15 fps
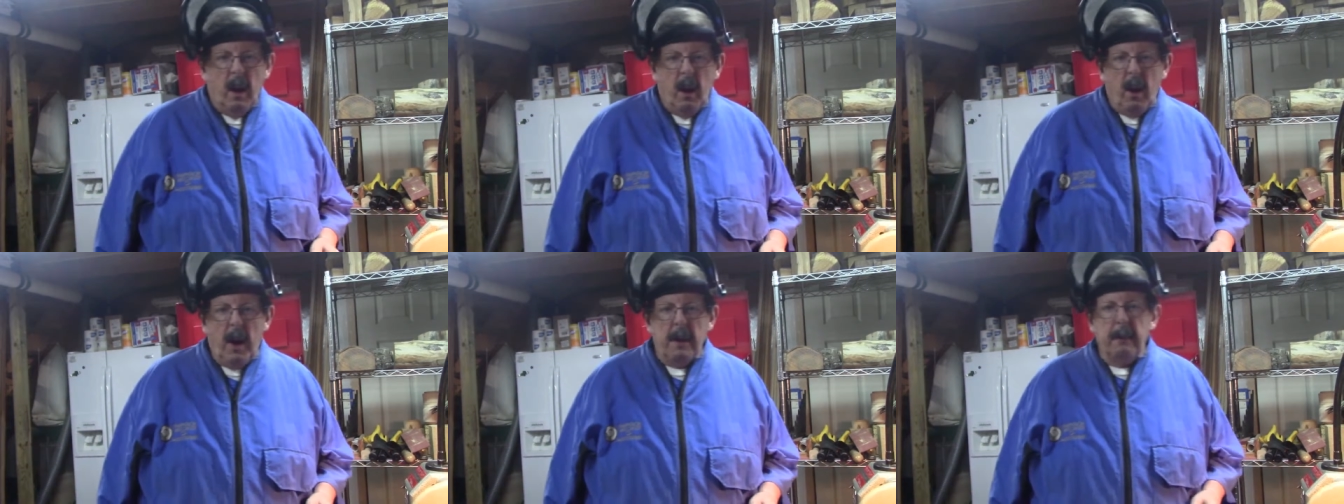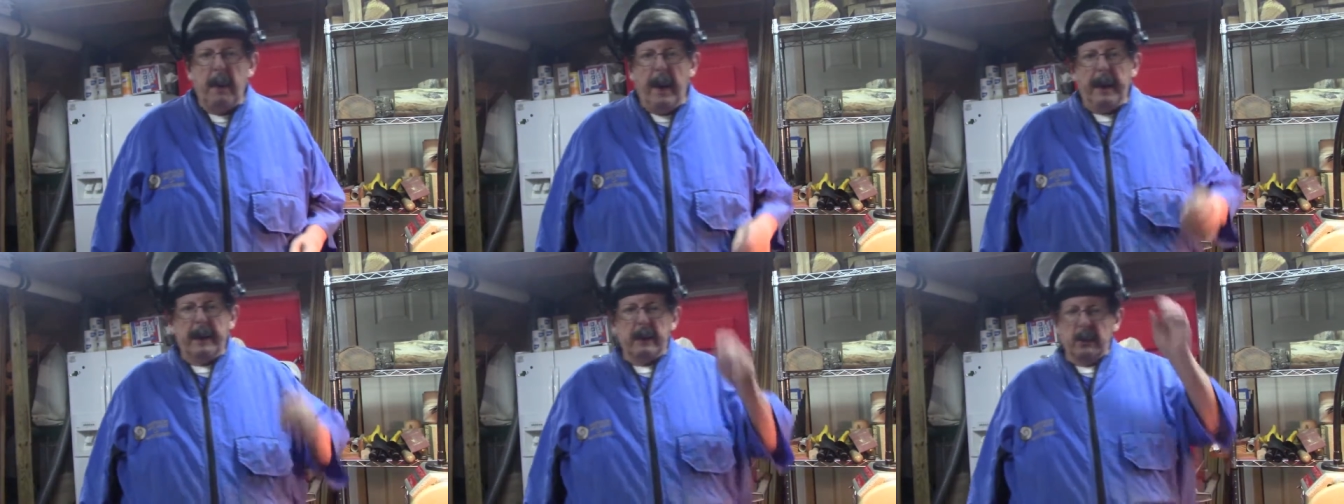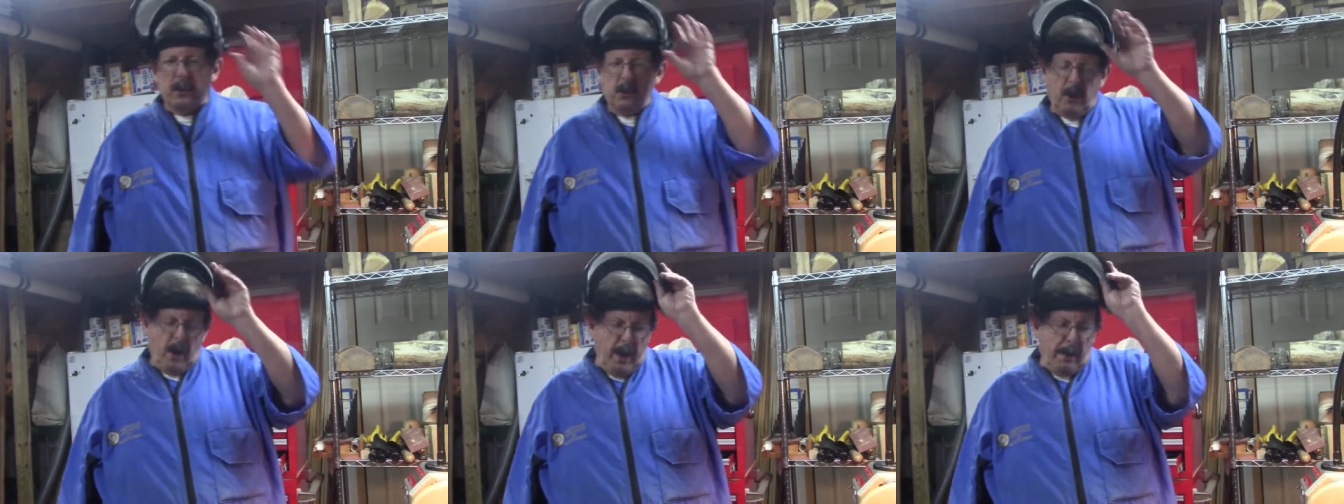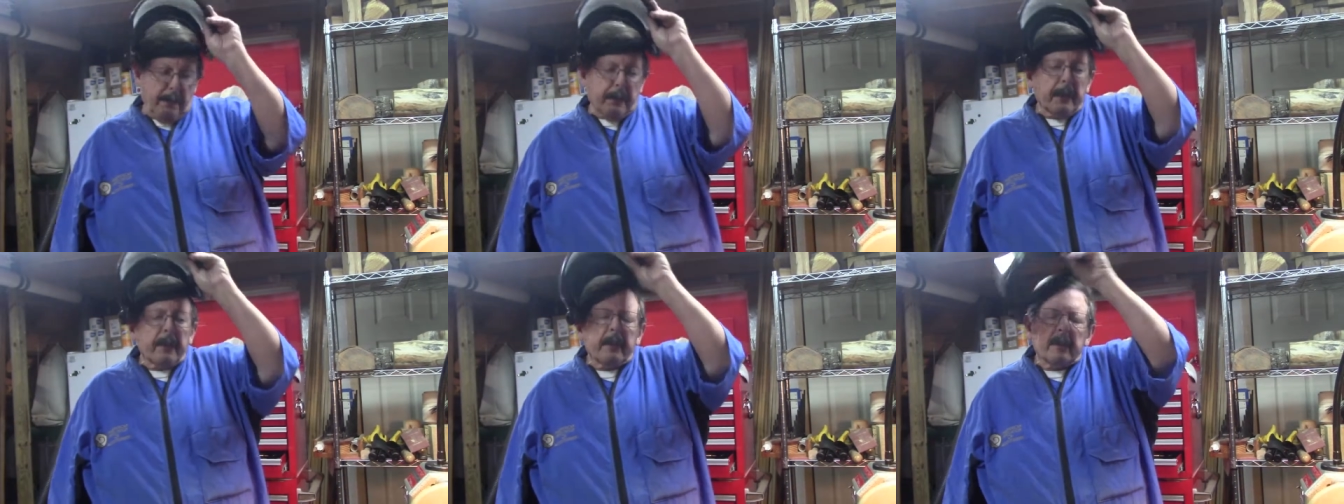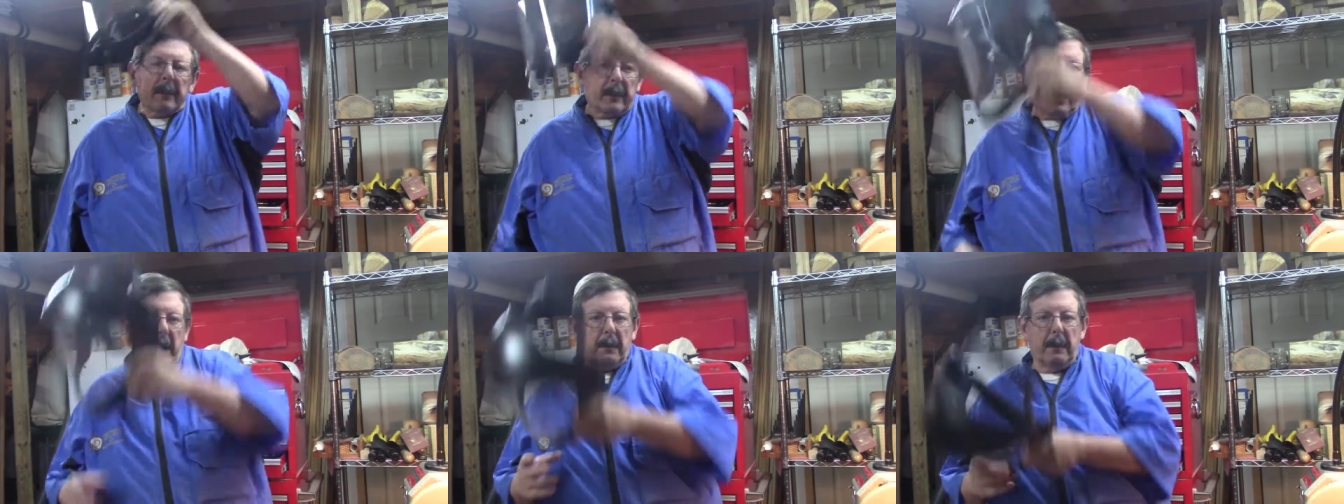All right, back in the shop.
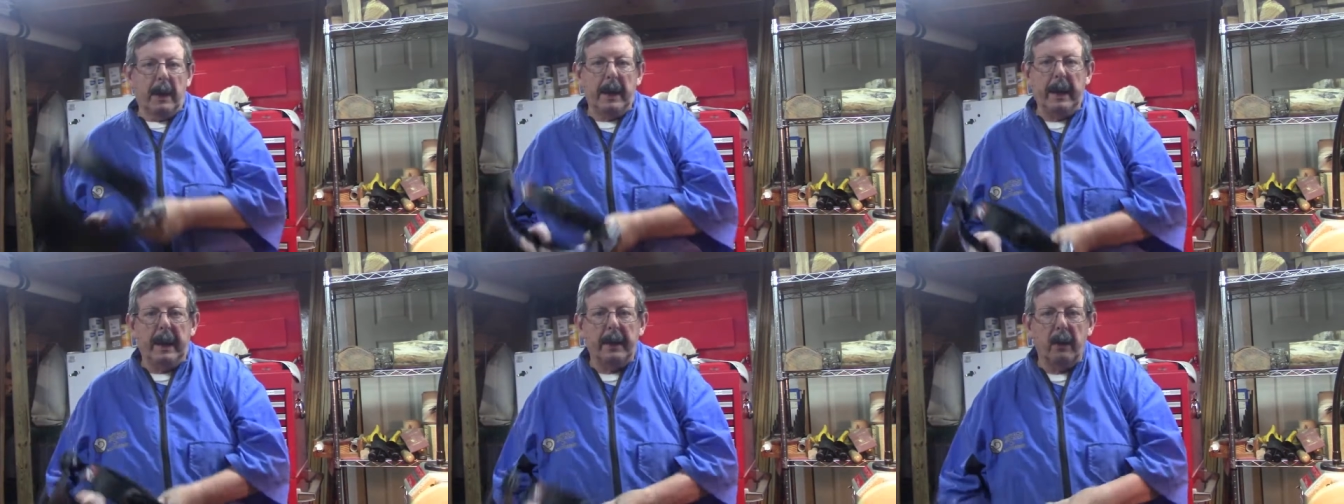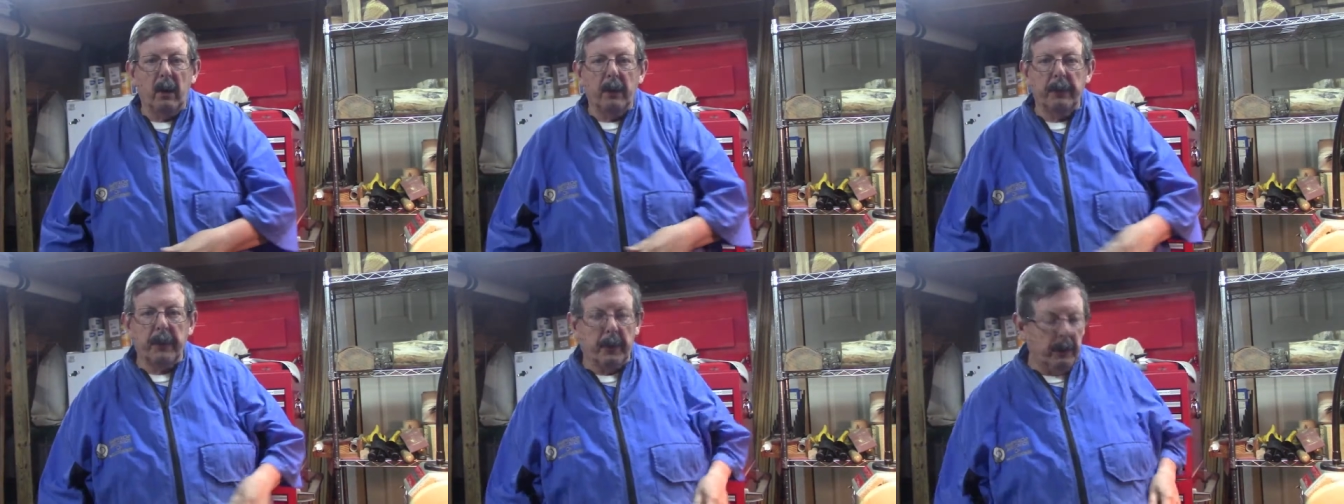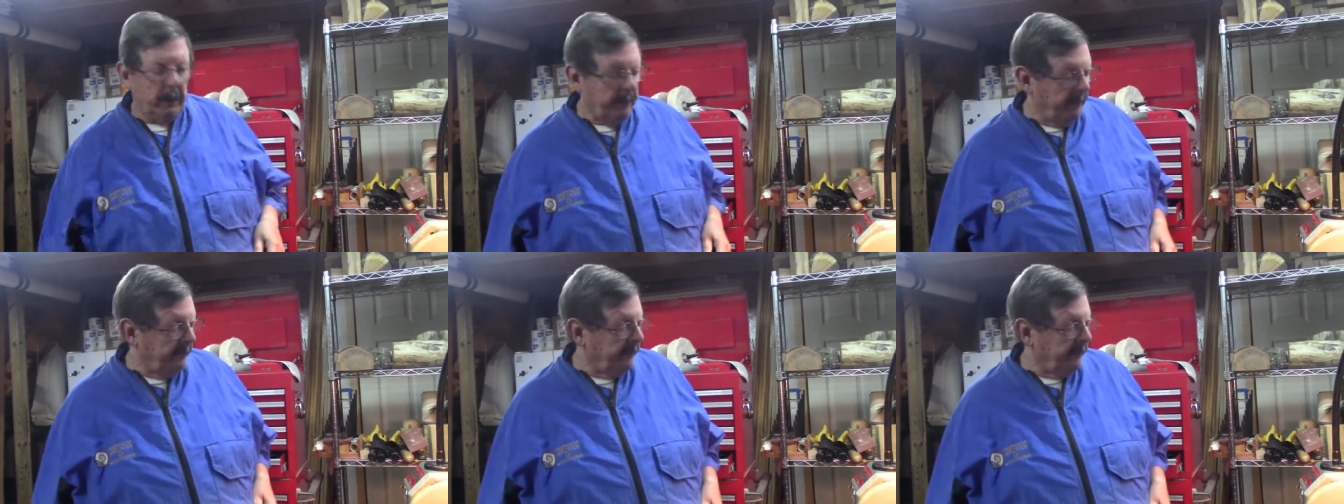Take my hat off here